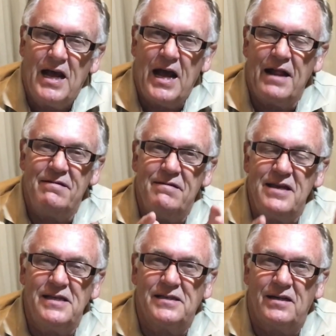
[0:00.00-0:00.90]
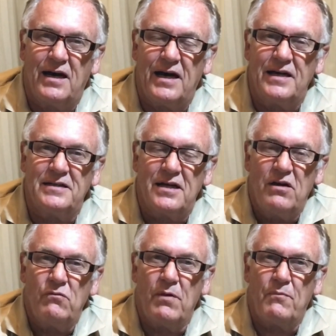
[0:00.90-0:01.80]
And these guys
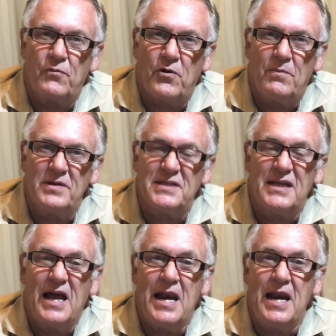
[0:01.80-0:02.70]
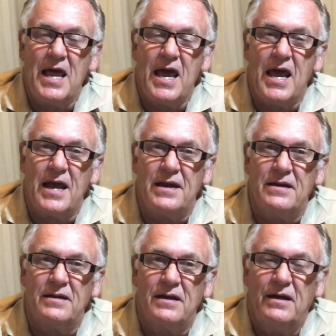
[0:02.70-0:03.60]
were promised land.
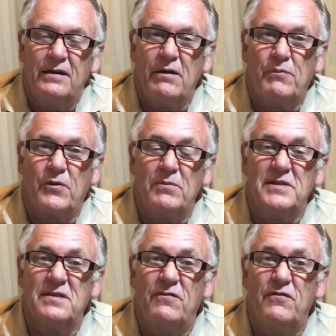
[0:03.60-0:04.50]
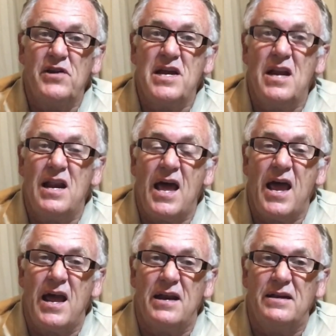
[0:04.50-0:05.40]
They were promised free
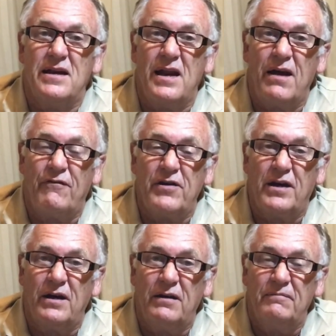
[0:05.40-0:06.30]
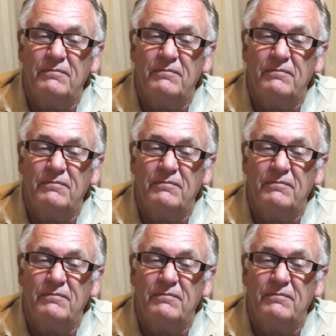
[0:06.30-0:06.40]
land in Africa,